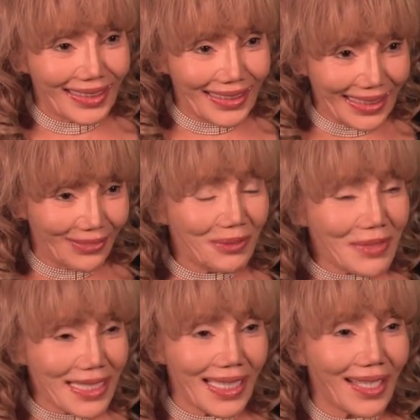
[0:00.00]
David
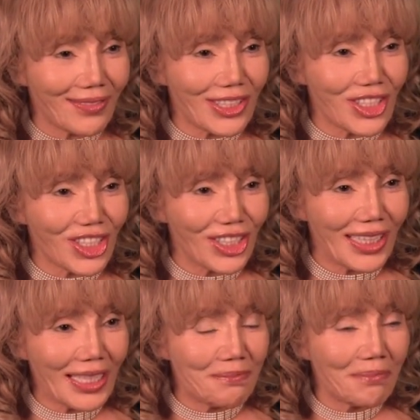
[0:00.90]
Miscavige
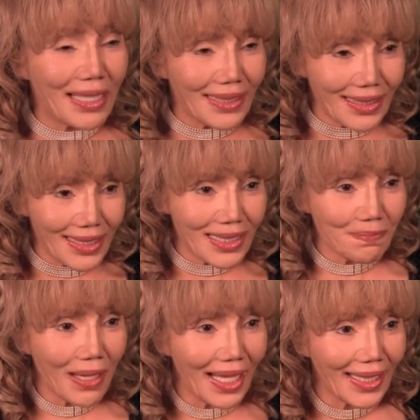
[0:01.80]
embedded a
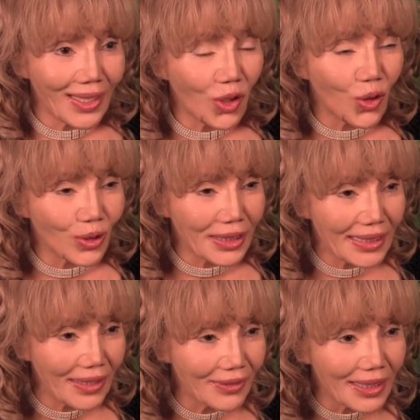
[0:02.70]
spy called
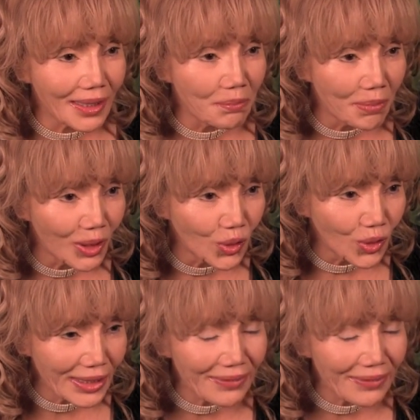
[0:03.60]
David LeBeau.